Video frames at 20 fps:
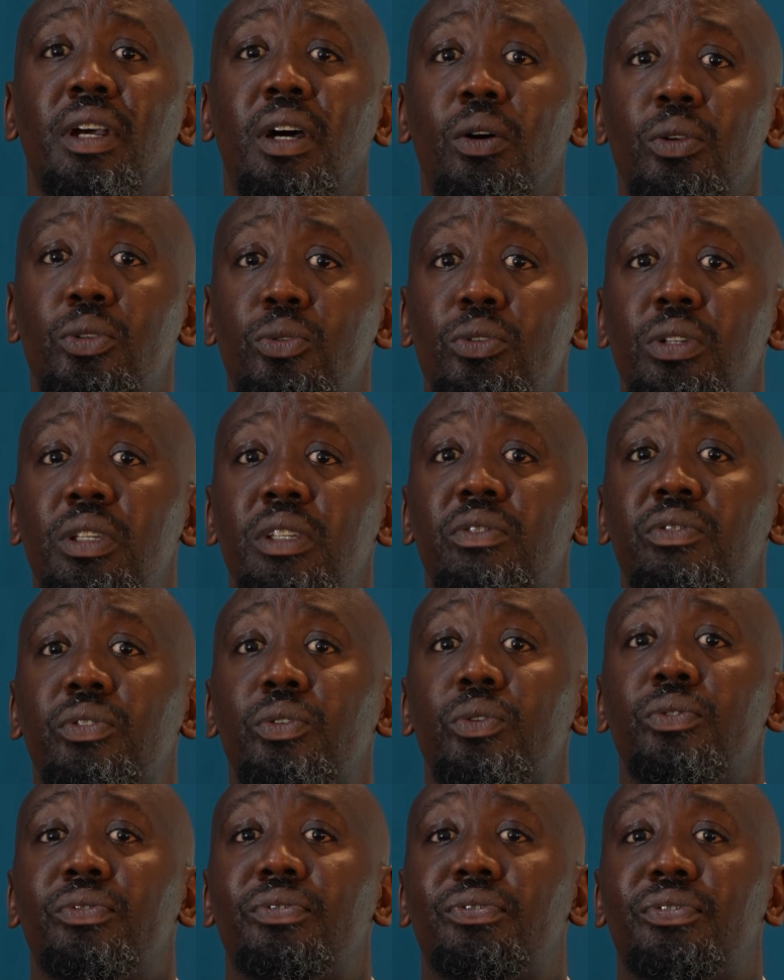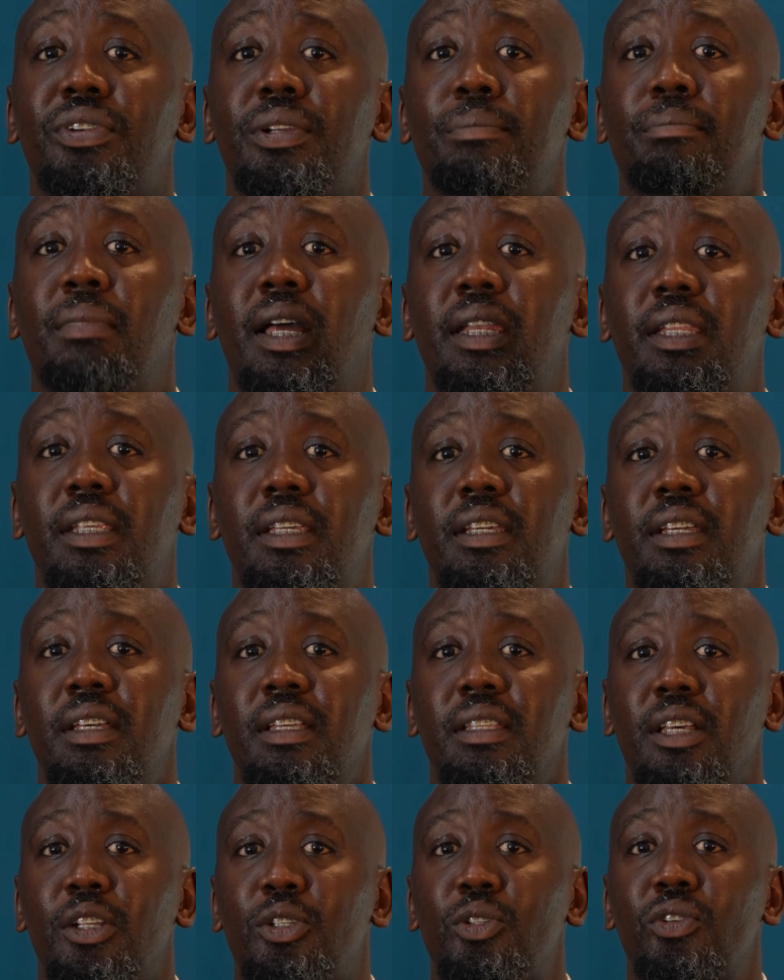out to give you free money
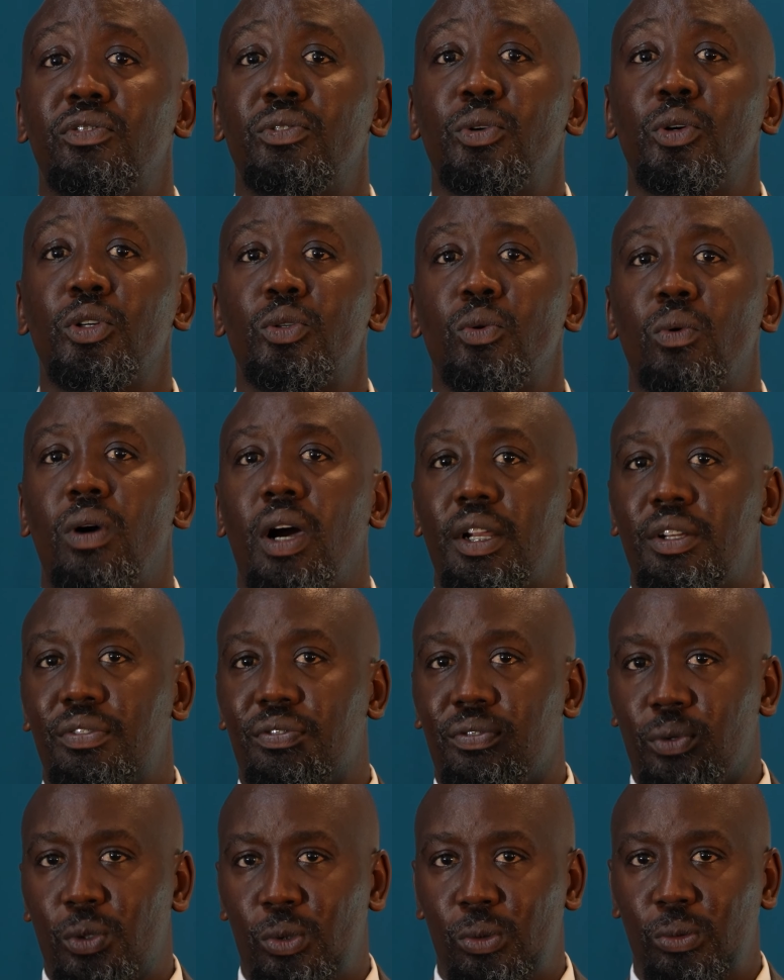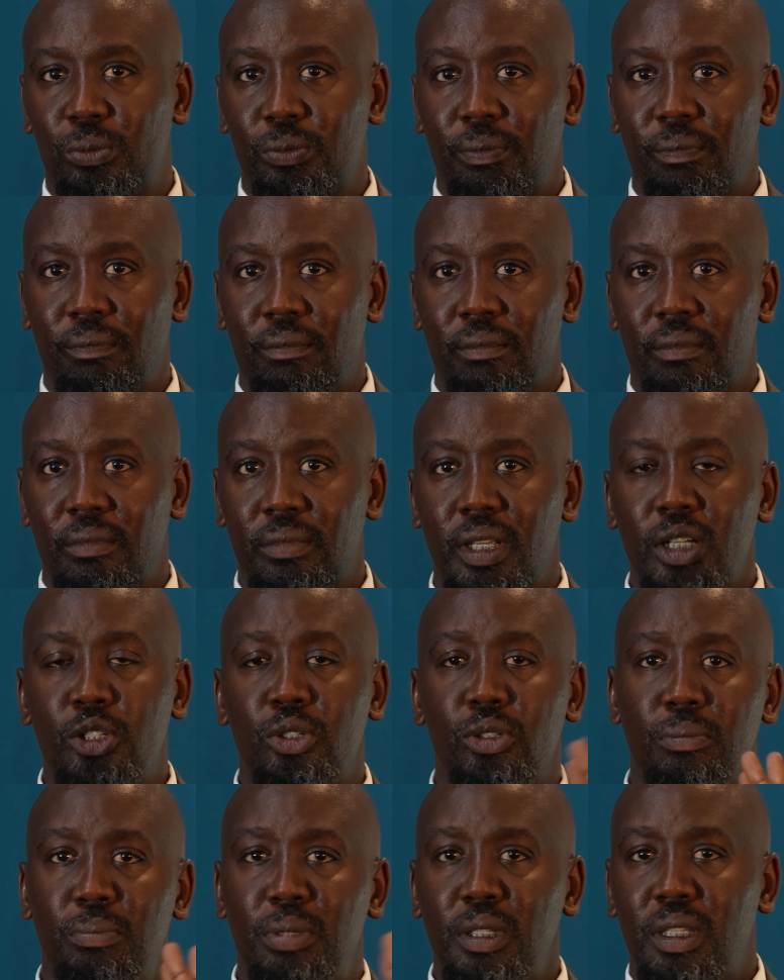that you have not worked for. That
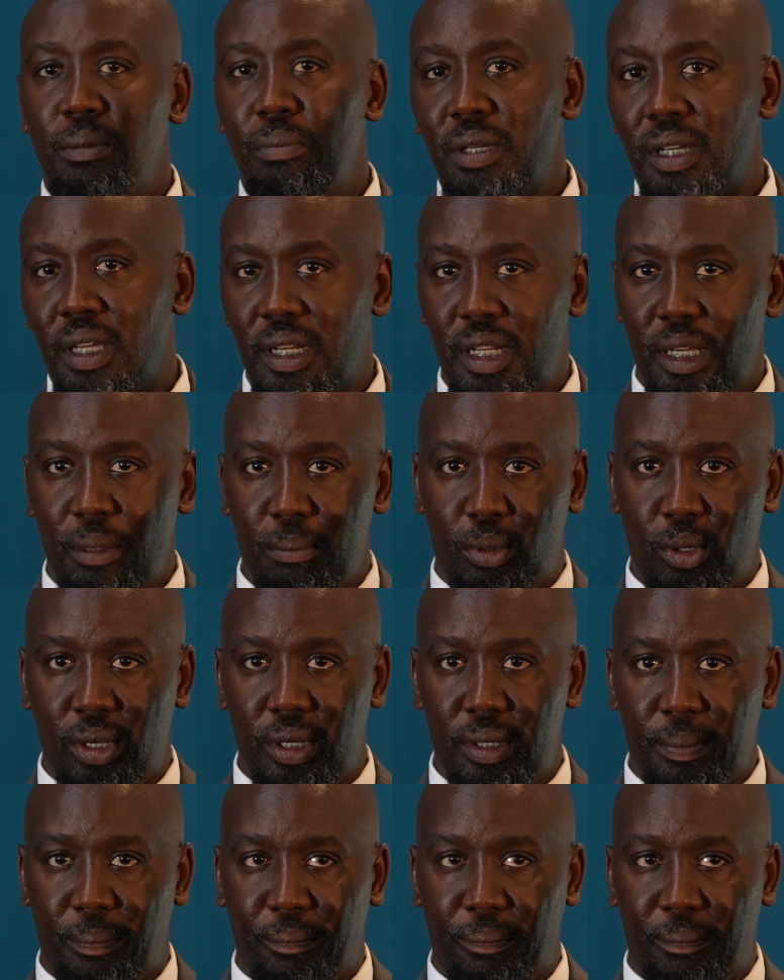should be the beginning point.